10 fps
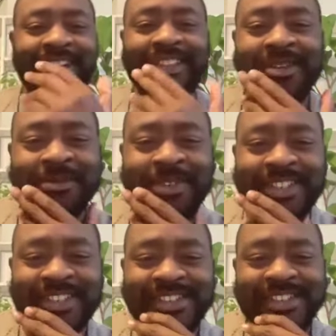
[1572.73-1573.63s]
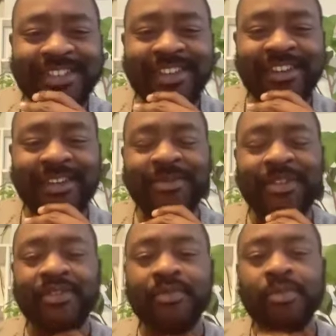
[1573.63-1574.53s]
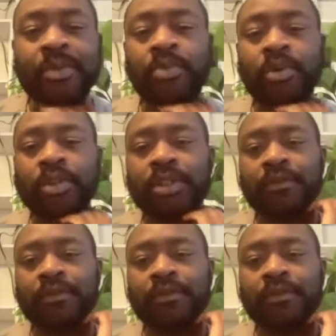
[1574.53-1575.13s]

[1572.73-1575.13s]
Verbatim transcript: I think finance is important